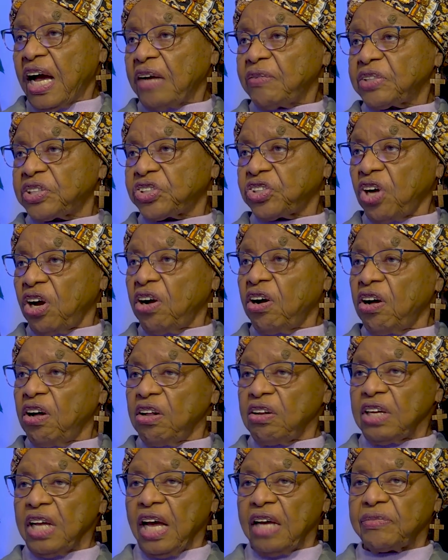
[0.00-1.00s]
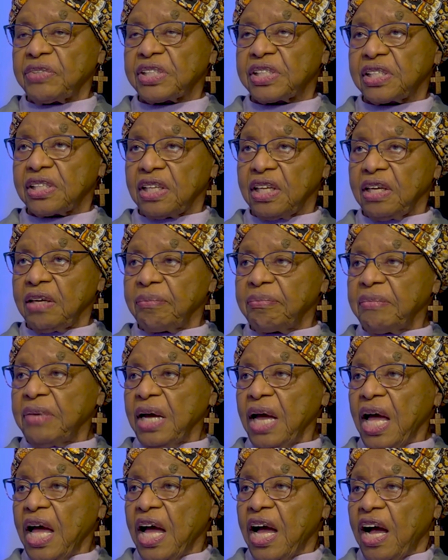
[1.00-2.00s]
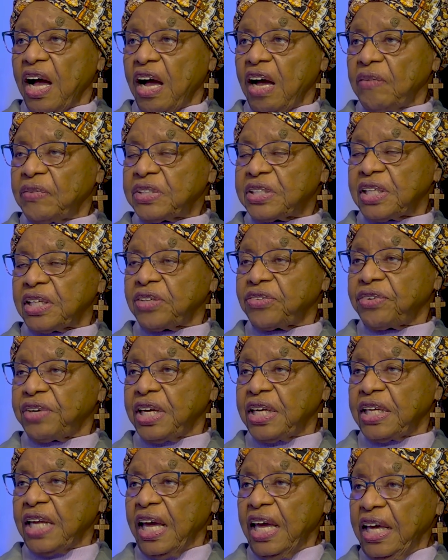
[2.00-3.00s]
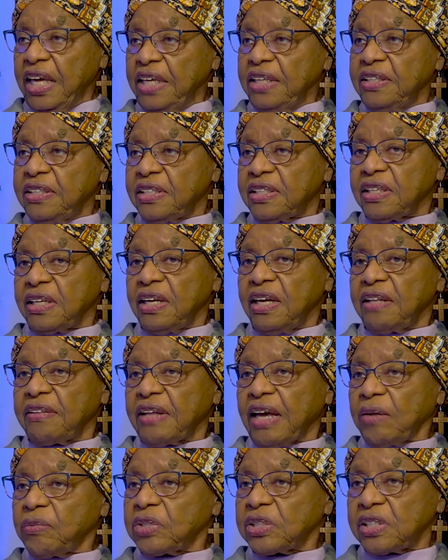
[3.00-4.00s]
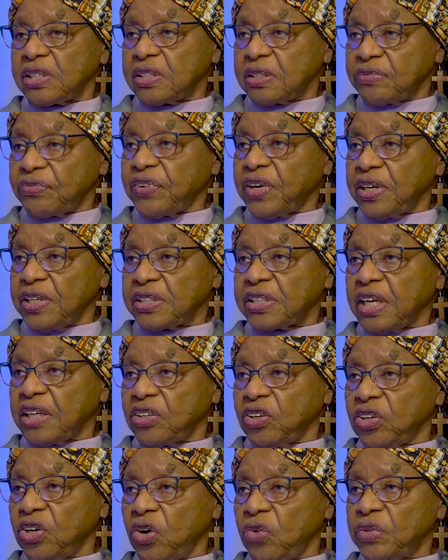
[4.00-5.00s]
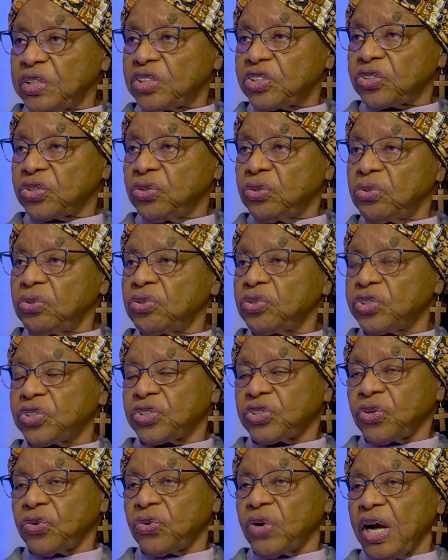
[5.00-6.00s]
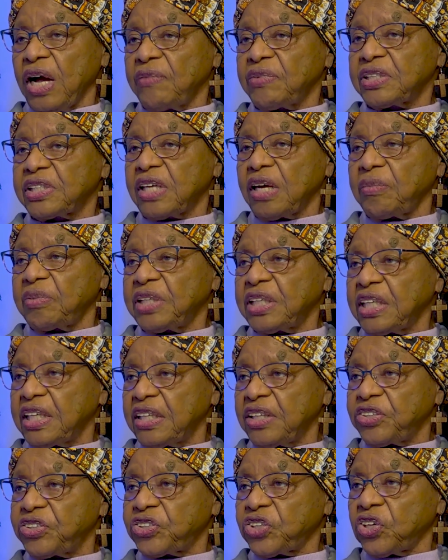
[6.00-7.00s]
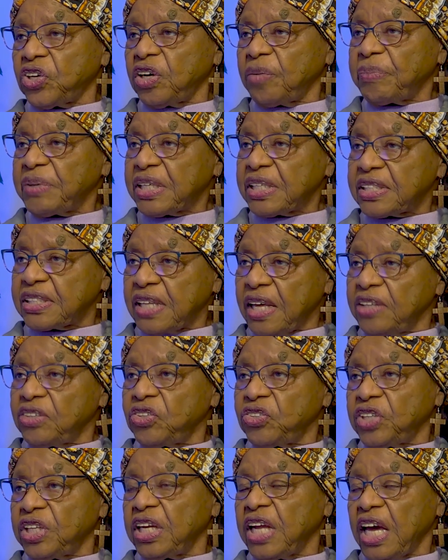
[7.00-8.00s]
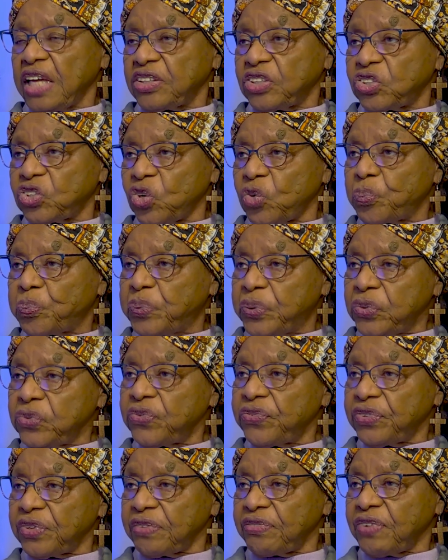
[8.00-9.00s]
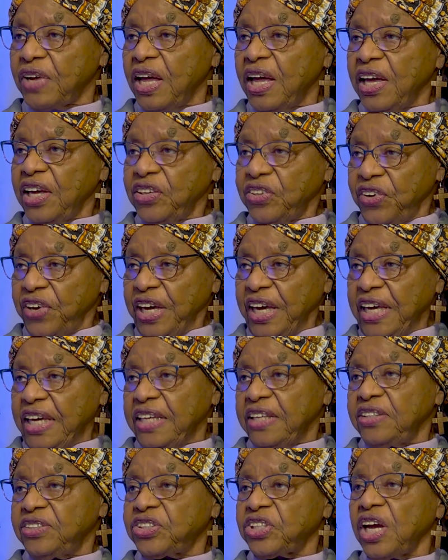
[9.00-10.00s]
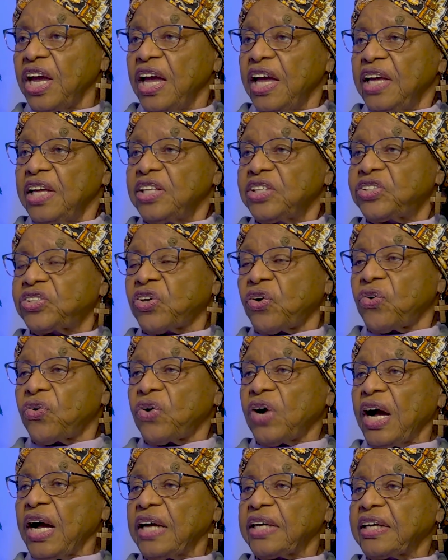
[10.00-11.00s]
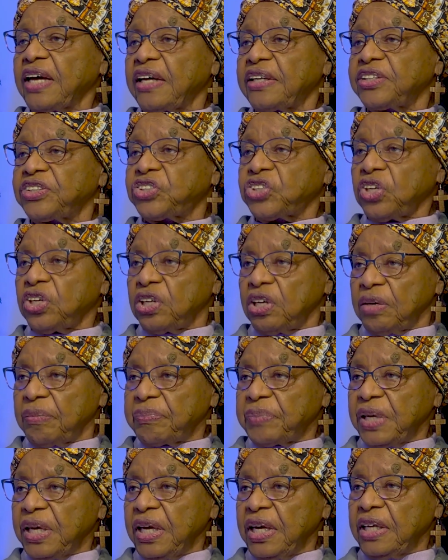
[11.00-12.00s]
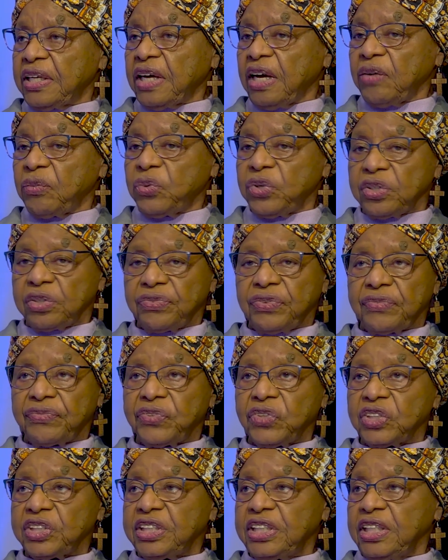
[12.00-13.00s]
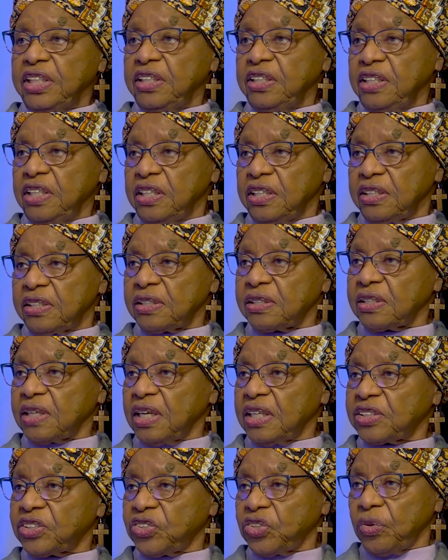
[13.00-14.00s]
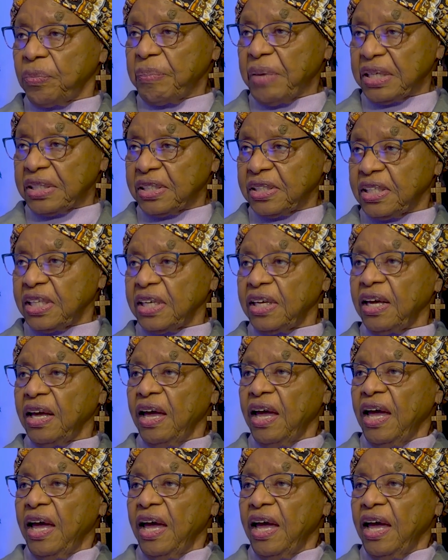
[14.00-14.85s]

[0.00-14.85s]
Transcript: I was tall, I was slim, I was in grade 8, and that was as far as I could go in school. So I was able to get a job because then you didn't have to show proof of your age. So I got a job and I worked for 14 years as a domestic.